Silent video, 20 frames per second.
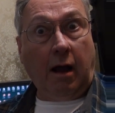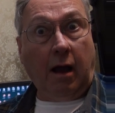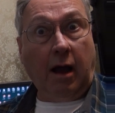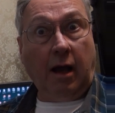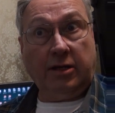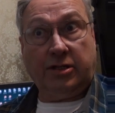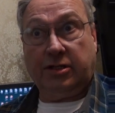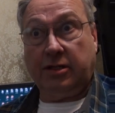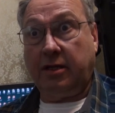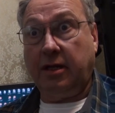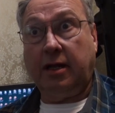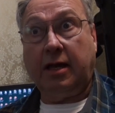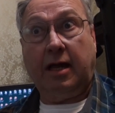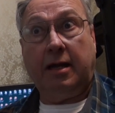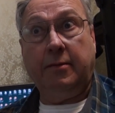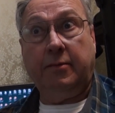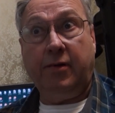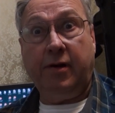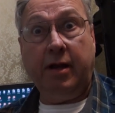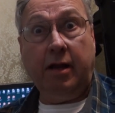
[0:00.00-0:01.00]
I sure got
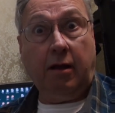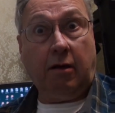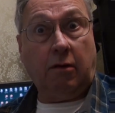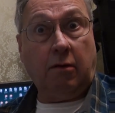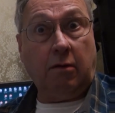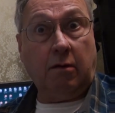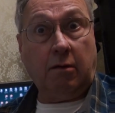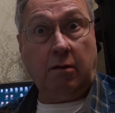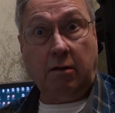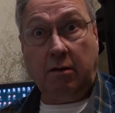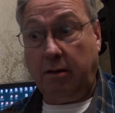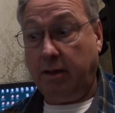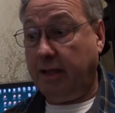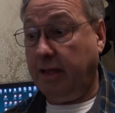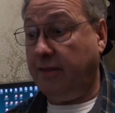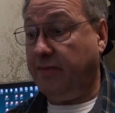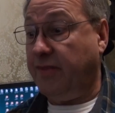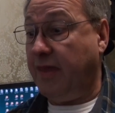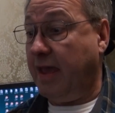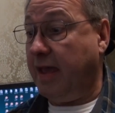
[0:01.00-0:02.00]
a radio. Look
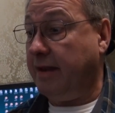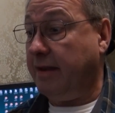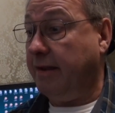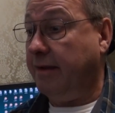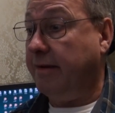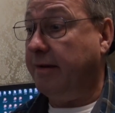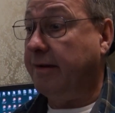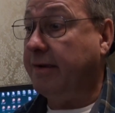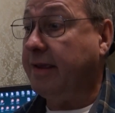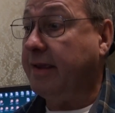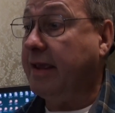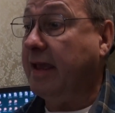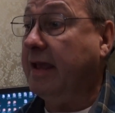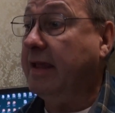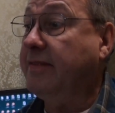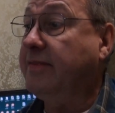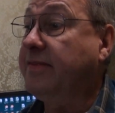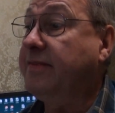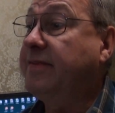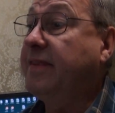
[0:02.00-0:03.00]
at that. Look
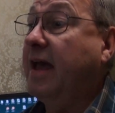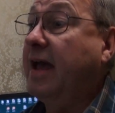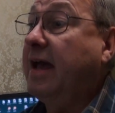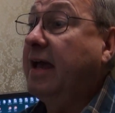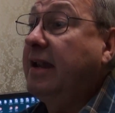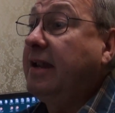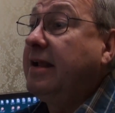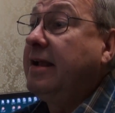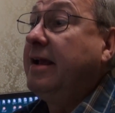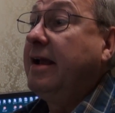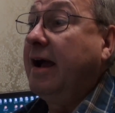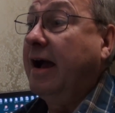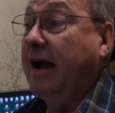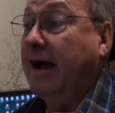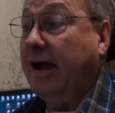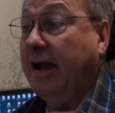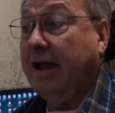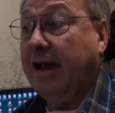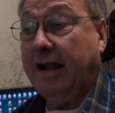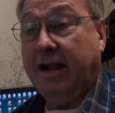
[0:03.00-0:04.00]
at that.
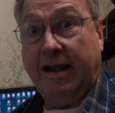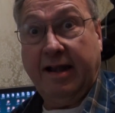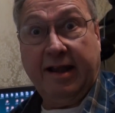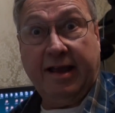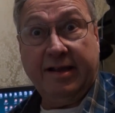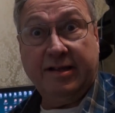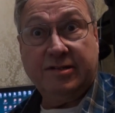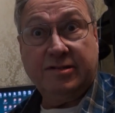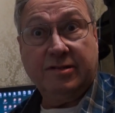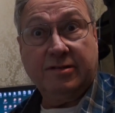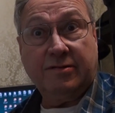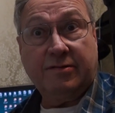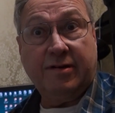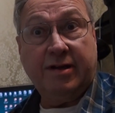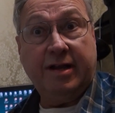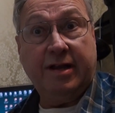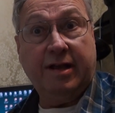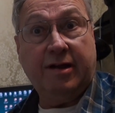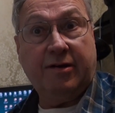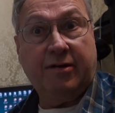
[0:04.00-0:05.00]
I got a nice little
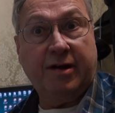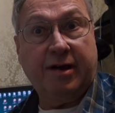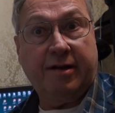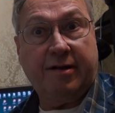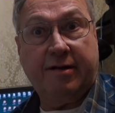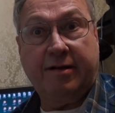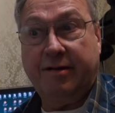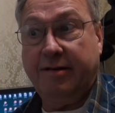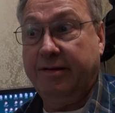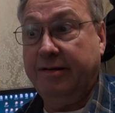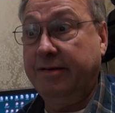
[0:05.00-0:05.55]
radio here.